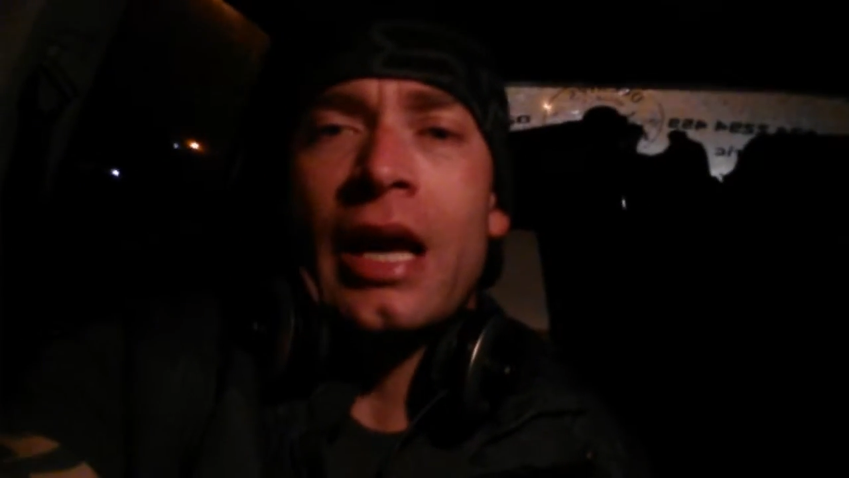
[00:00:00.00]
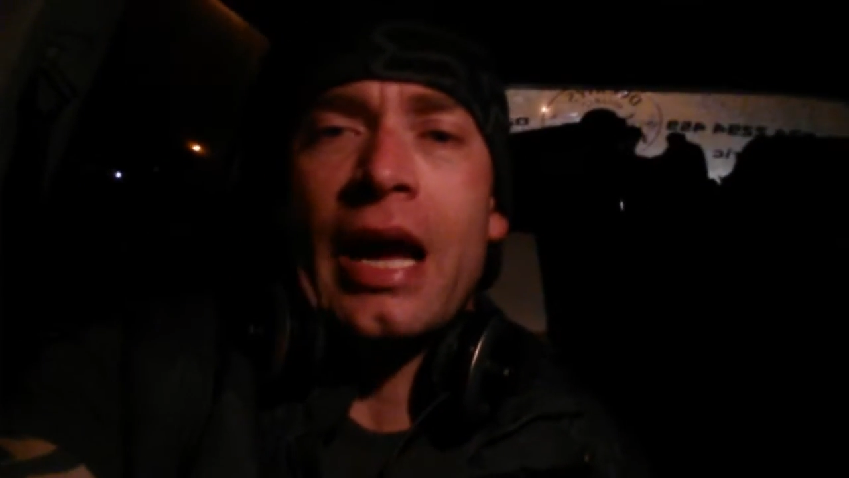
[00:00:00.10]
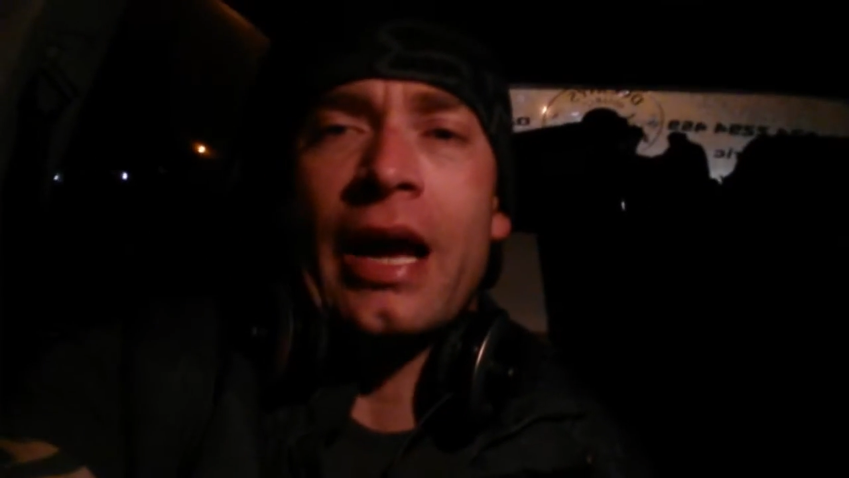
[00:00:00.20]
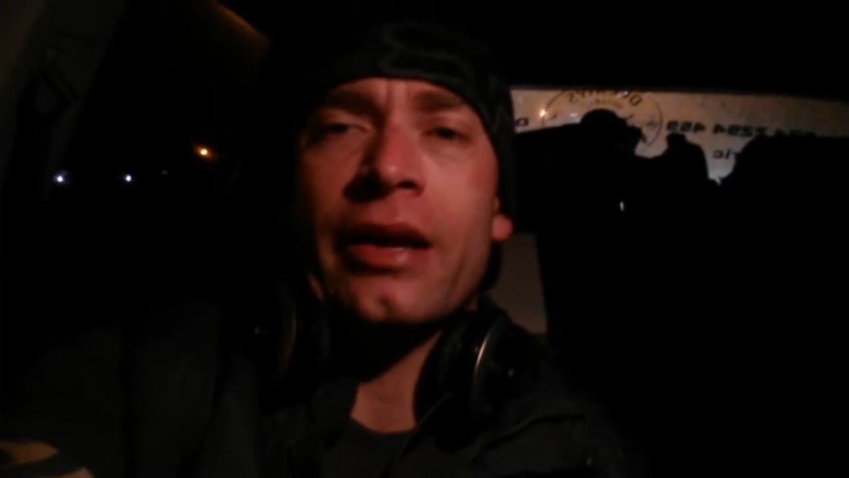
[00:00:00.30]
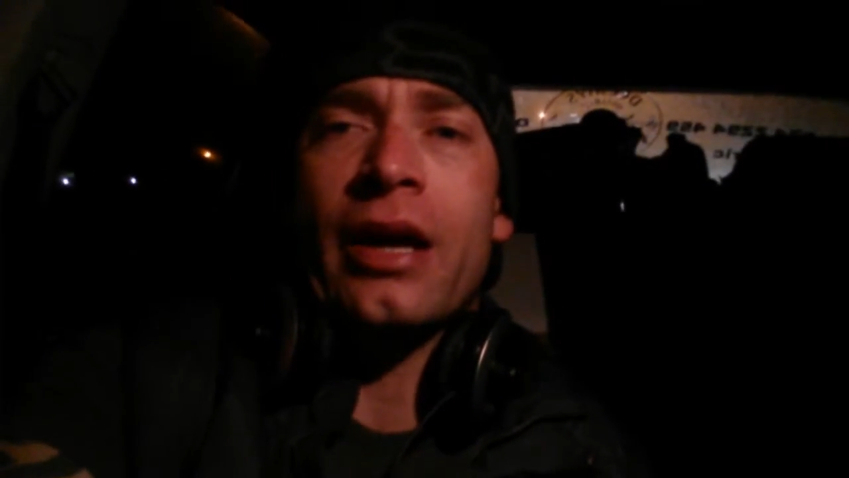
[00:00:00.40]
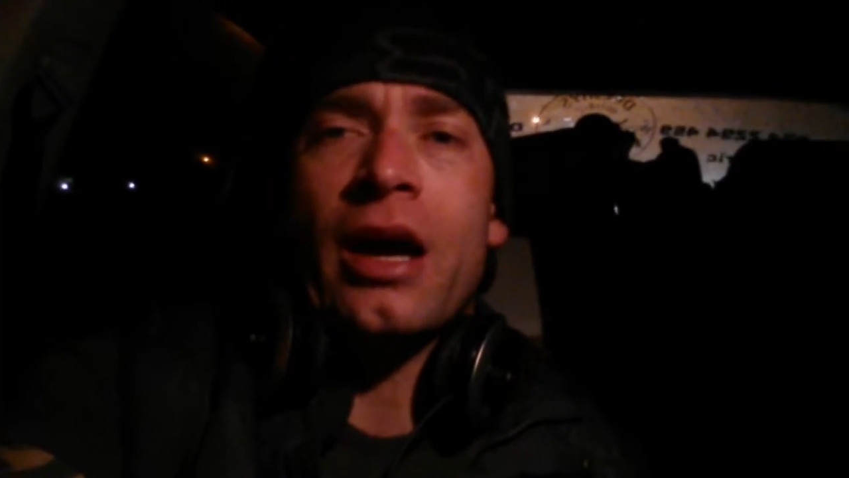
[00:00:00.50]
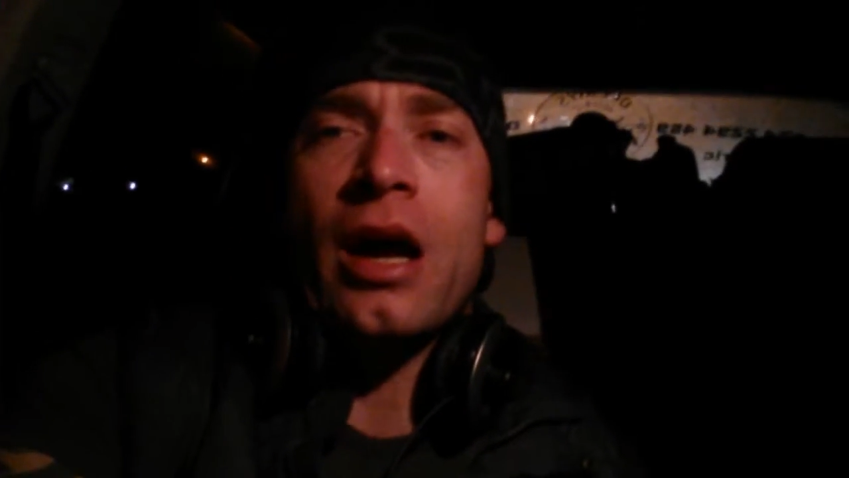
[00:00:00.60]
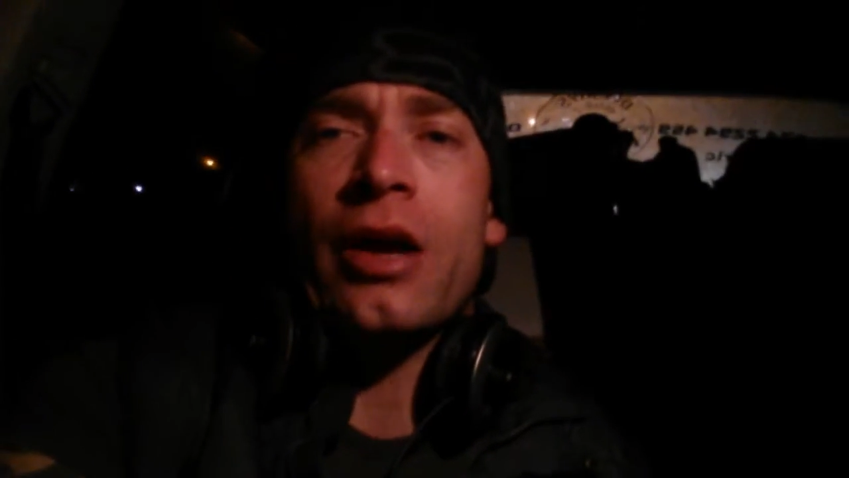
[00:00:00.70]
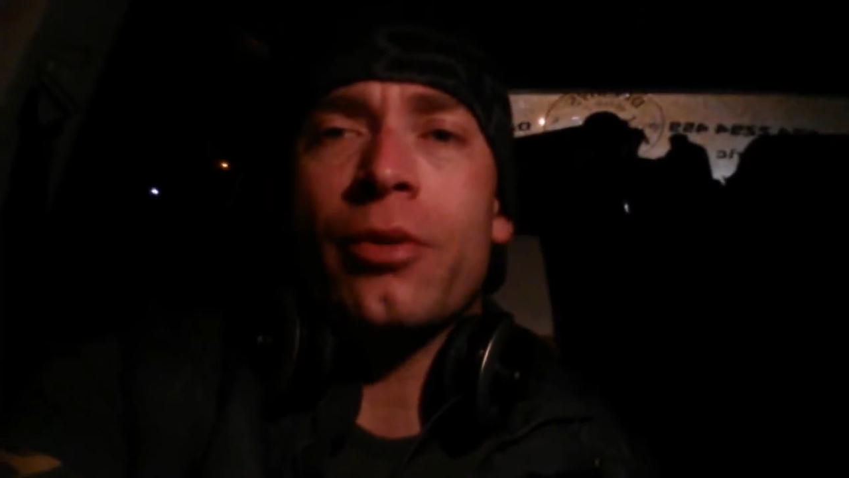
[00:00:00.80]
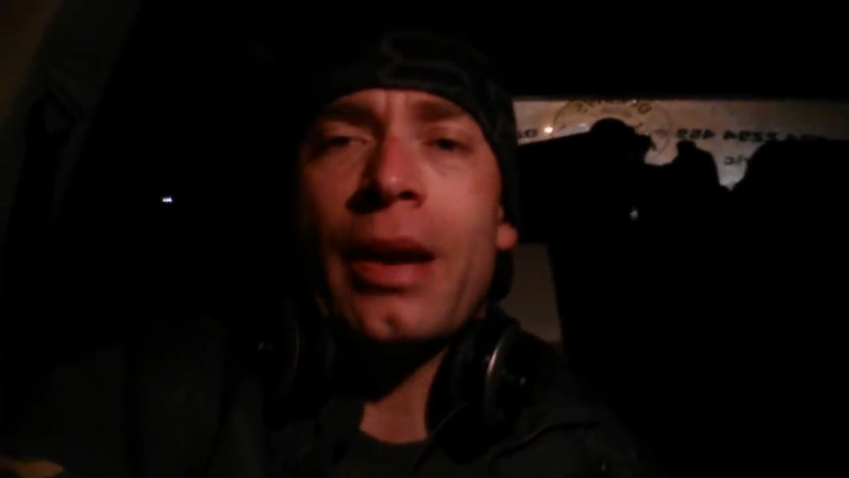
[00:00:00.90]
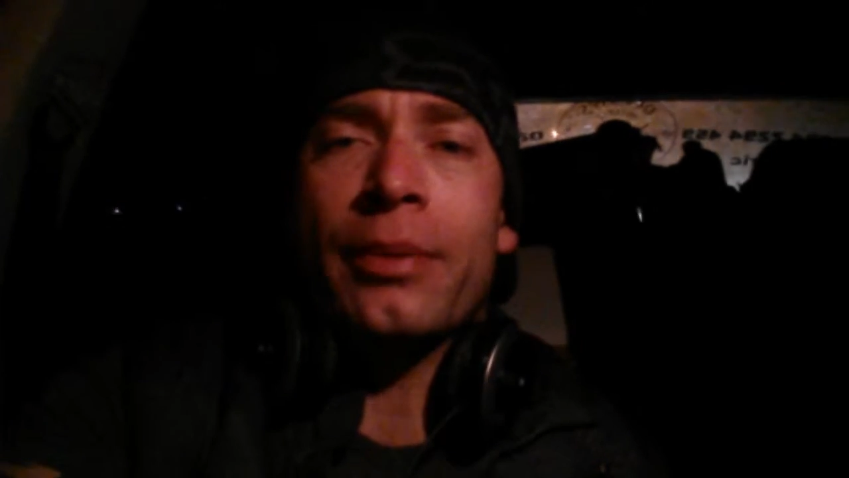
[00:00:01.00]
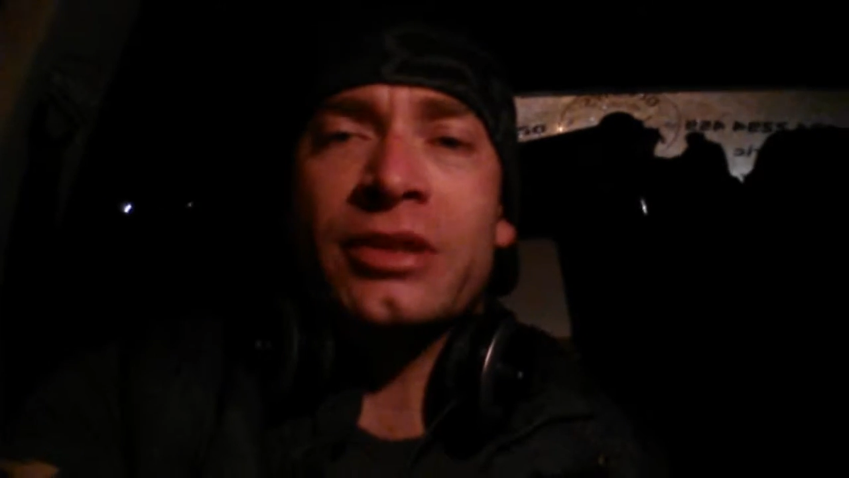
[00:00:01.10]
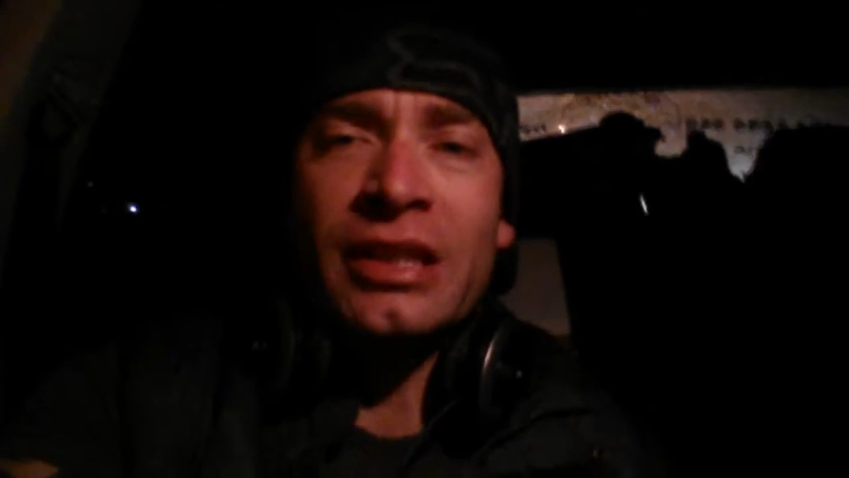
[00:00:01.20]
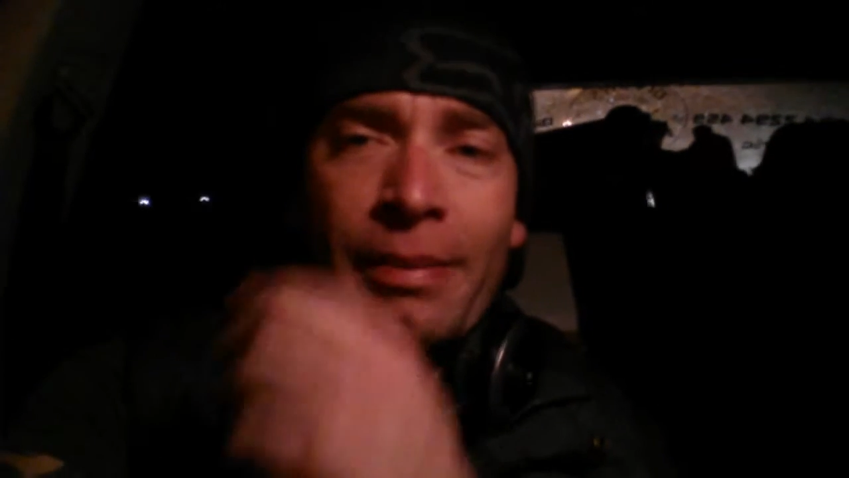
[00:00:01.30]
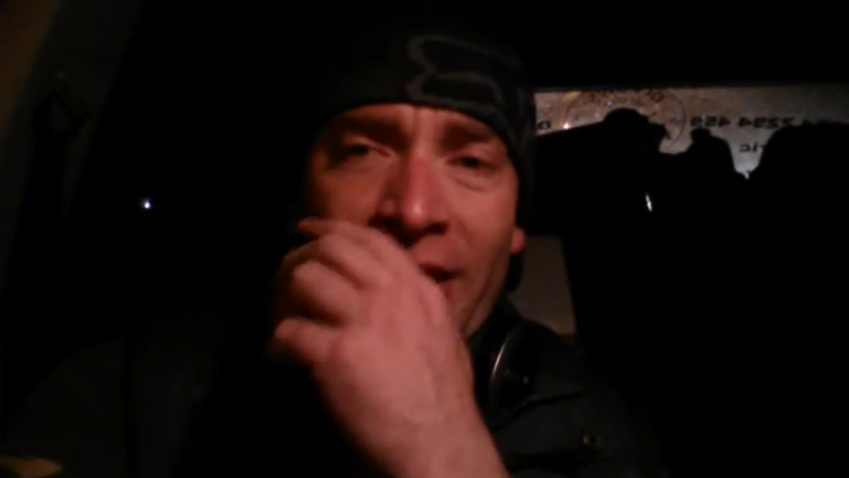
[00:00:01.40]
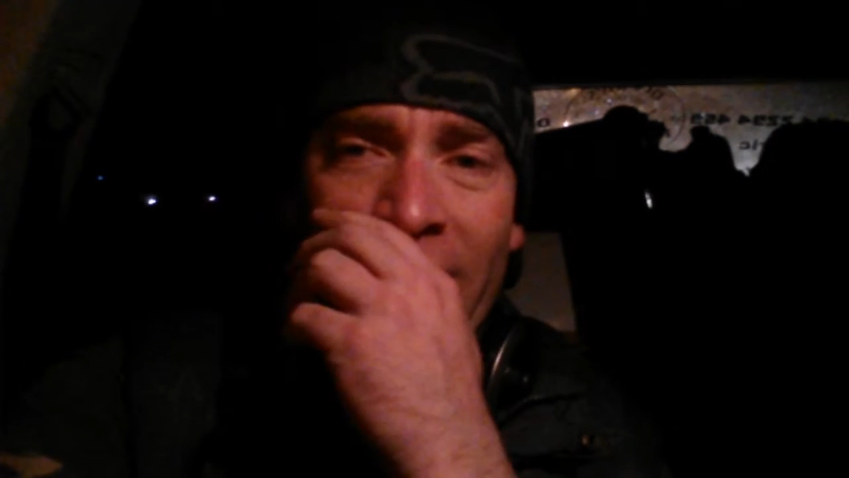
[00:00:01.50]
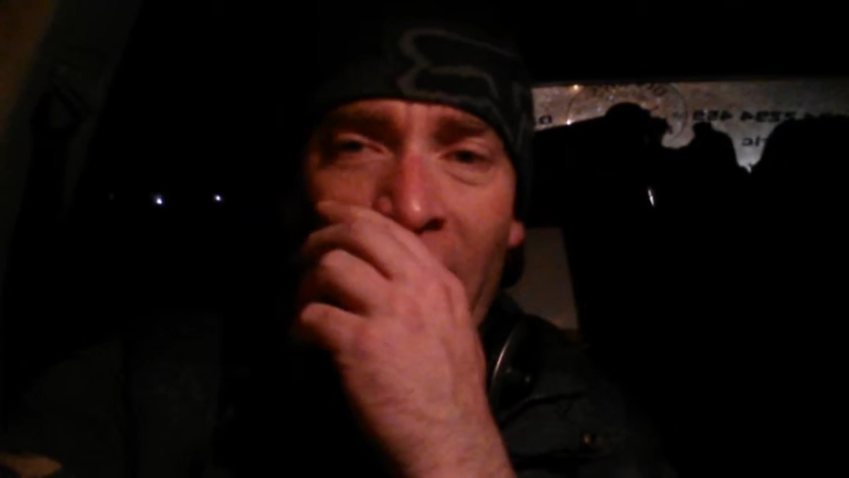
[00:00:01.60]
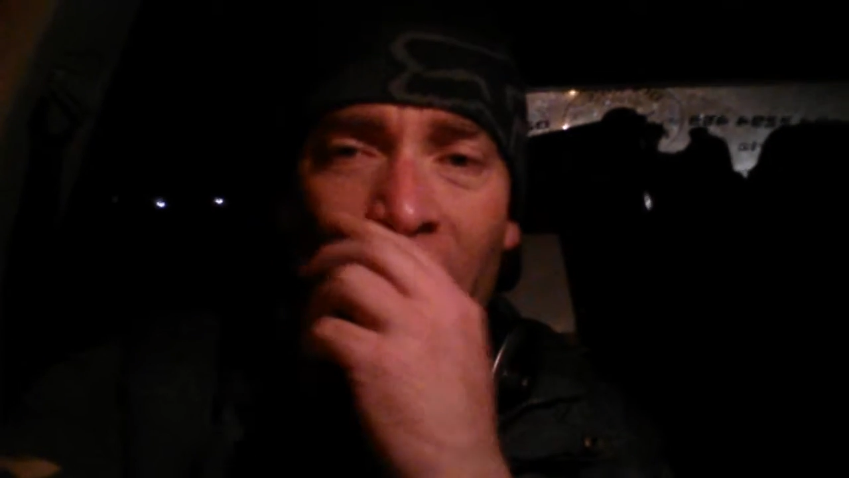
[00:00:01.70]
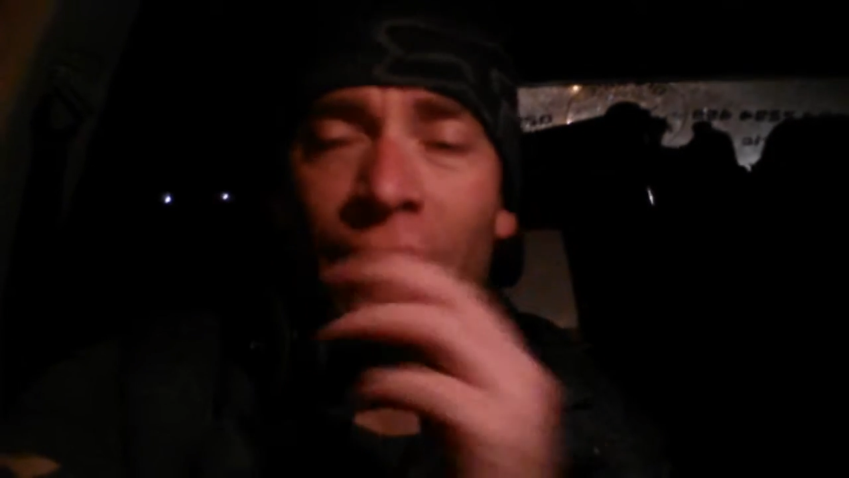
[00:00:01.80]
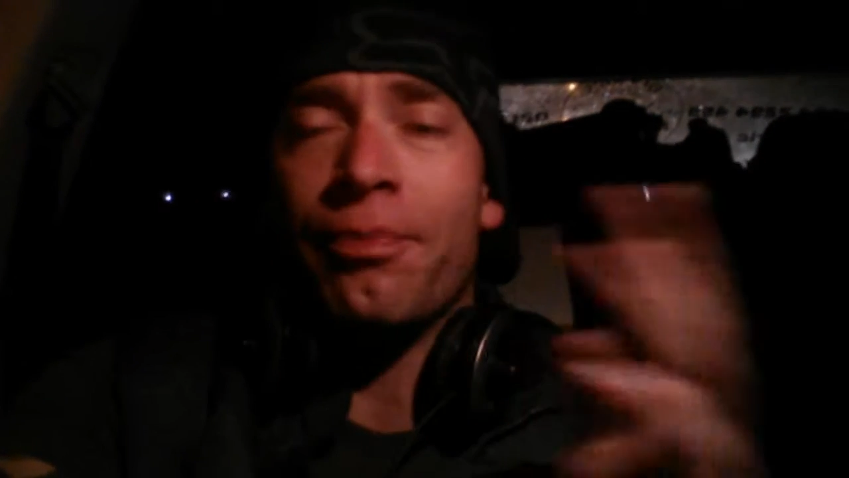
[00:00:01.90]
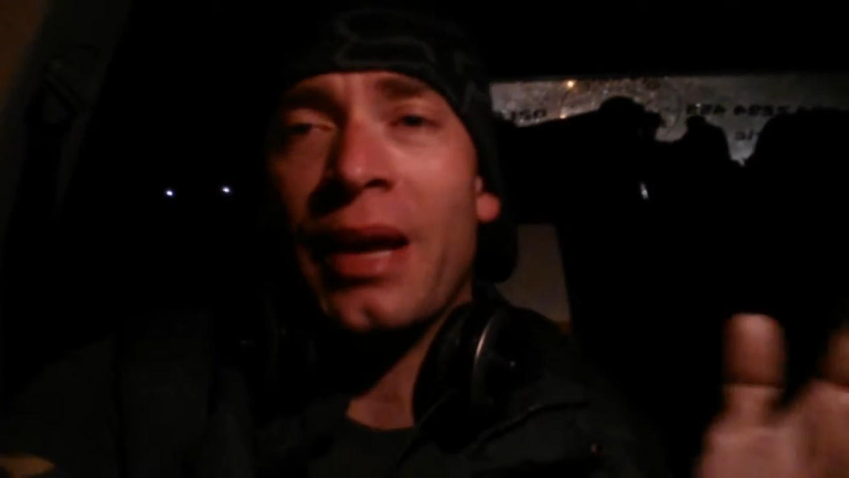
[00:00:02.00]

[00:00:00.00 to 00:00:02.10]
and uh, you'll be able to see myself